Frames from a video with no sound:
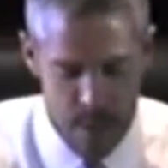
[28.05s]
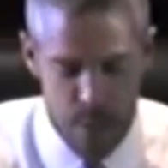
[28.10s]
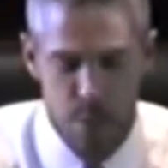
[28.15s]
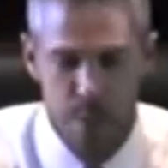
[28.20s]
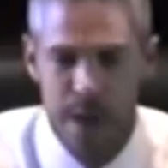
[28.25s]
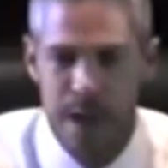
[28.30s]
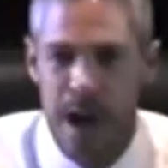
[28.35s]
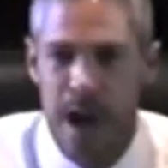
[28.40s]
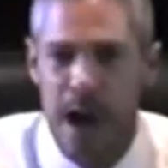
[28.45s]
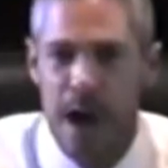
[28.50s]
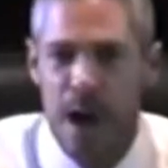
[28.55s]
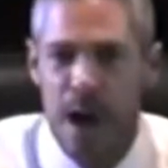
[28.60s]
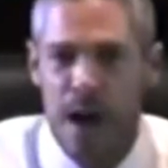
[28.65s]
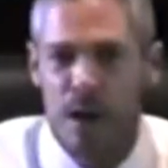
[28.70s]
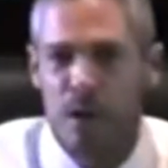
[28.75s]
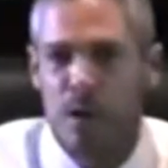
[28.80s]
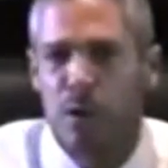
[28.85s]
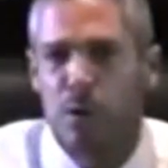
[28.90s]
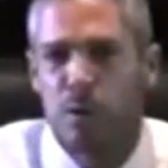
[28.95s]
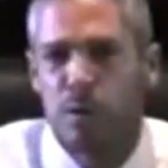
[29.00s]
"We
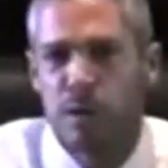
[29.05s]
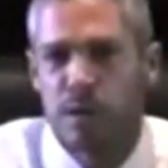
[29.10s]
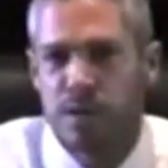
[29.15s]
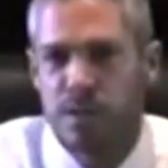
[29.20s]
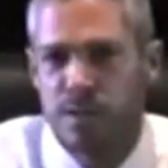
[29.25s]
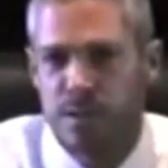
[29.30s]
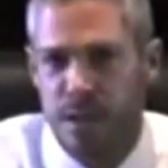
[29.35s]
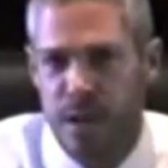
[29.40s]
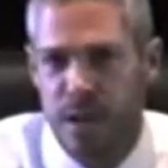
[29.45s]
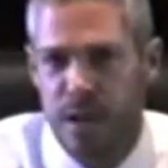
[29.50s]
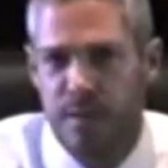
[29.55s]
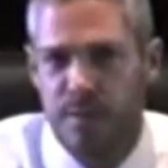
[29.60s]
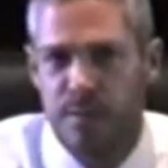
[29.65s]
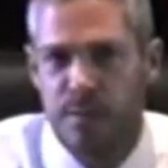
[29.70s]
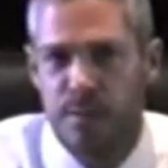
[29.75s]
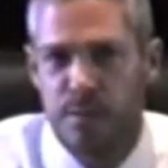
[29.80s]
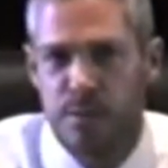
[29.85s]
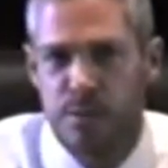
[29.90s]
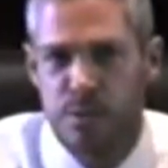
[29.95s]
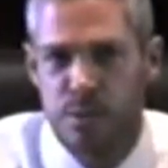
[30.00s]
hire only safe
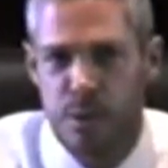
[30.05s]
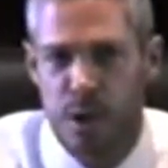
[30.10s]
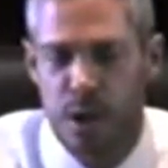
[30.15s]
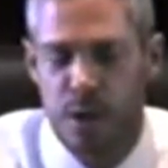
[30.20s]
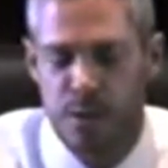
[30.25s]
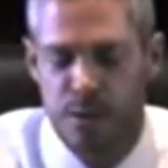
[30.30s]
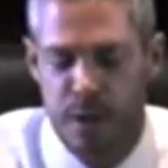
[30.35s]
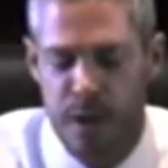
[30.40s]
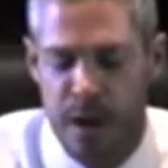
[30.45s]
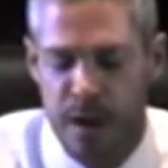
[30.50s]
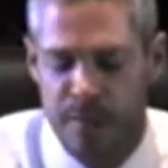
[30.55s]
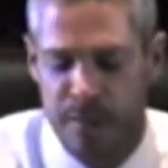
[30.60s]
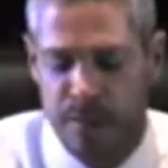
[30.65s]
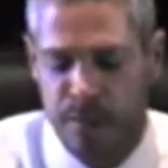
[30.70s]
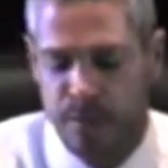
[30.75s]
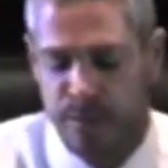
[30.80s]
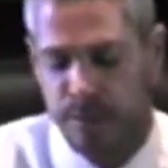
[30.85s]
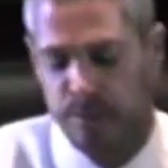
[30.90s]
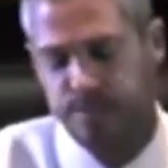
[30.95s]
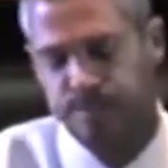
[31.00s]
truck
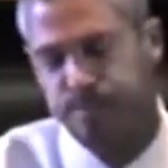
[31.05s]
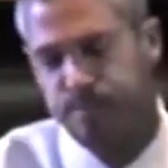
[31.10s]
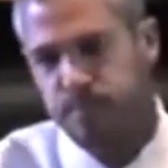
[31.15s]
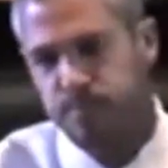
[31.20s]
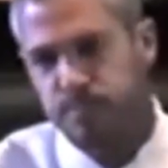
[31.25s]
drivers."